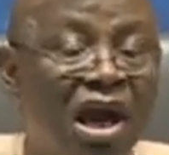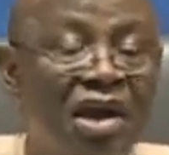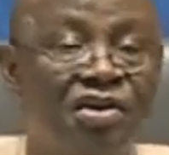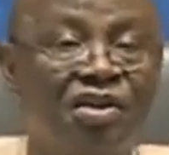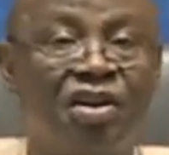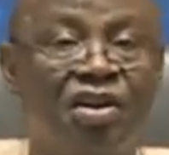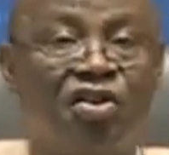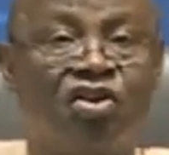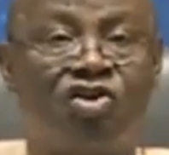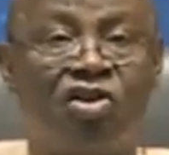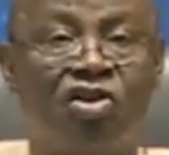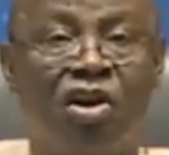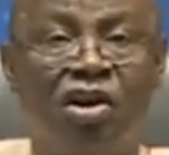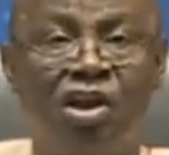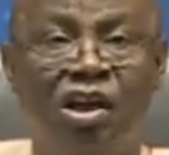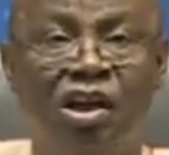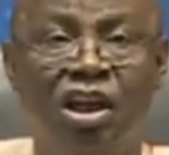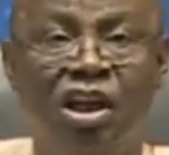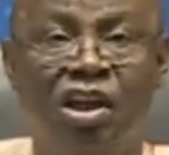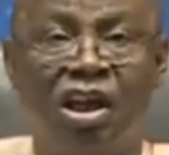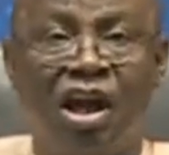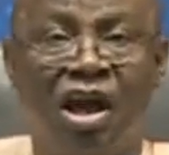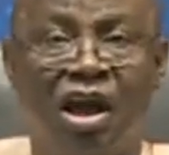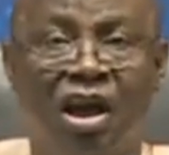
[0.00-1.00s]
As a strong
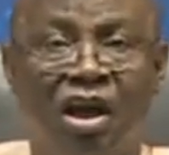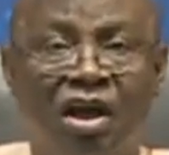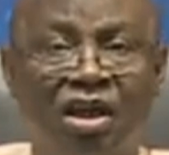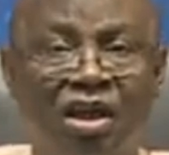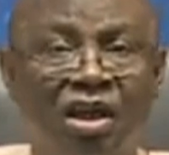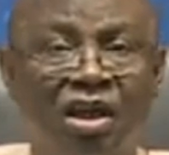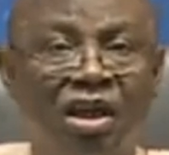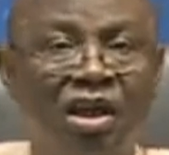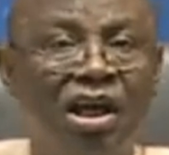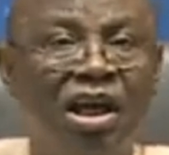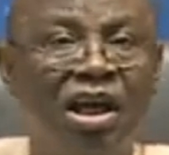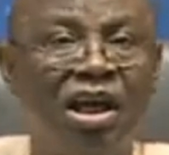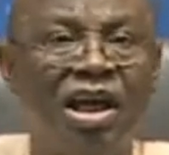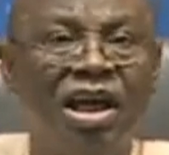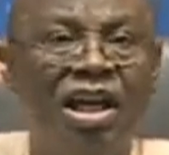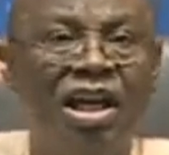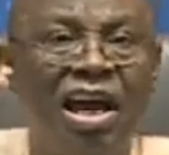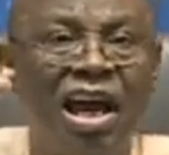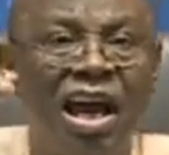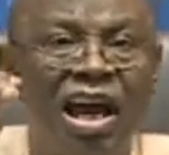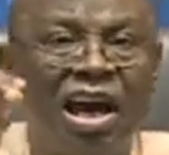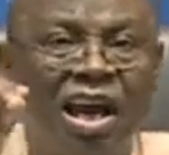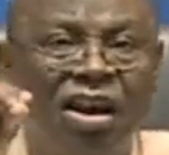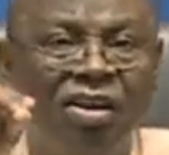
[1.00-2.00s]
leader,
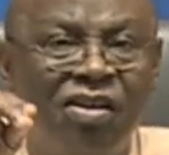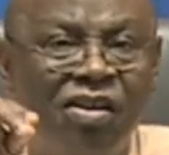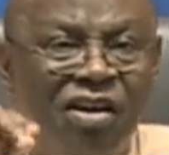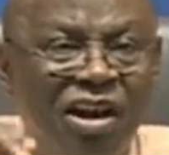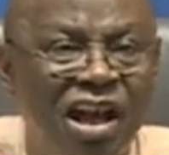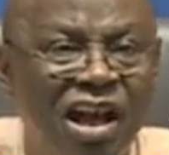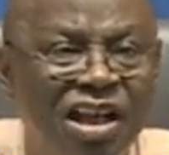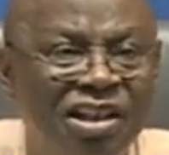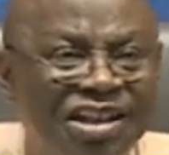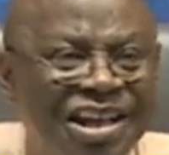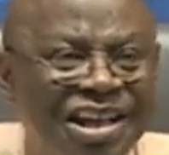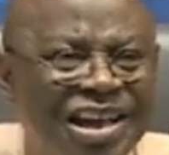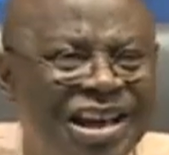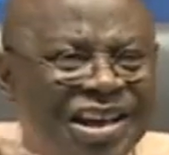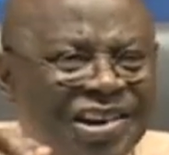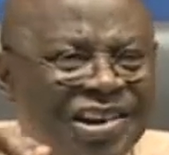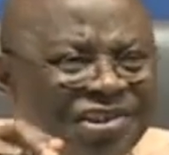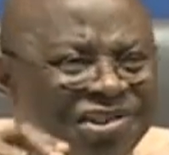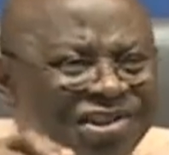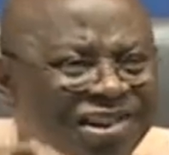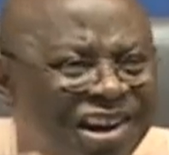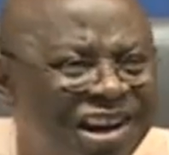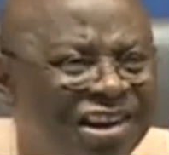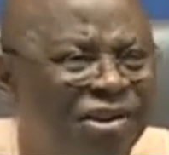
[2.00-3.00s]
he acknowledged
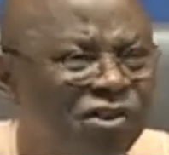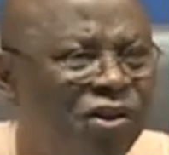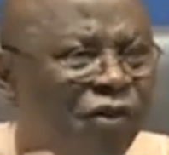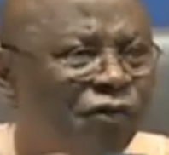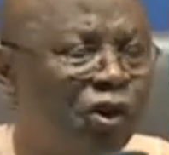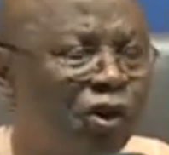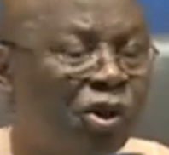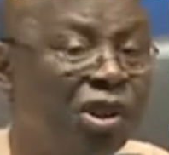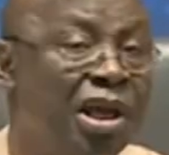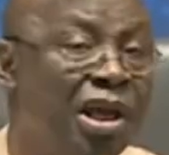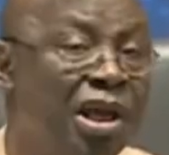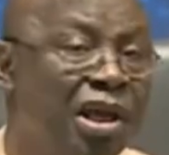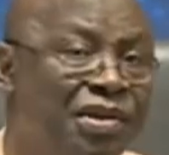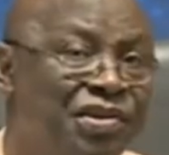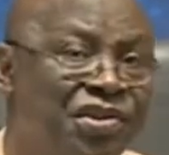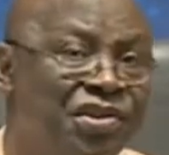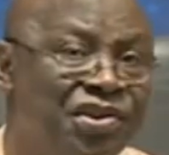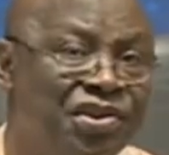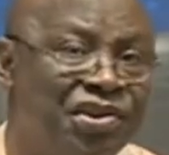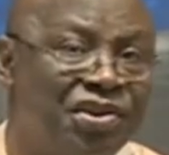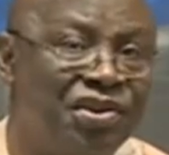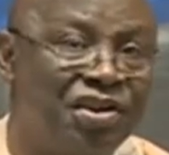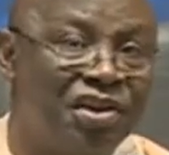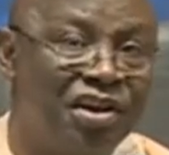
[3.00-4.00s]
his sense of
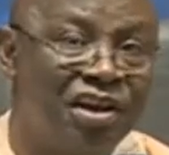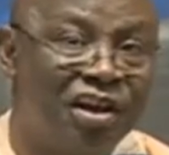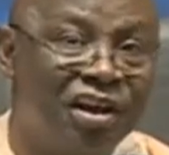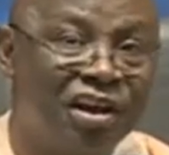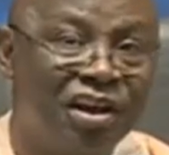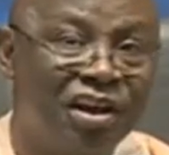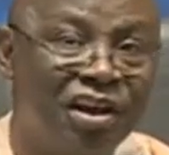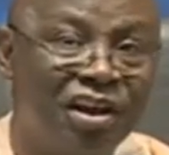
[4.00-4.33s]
unease.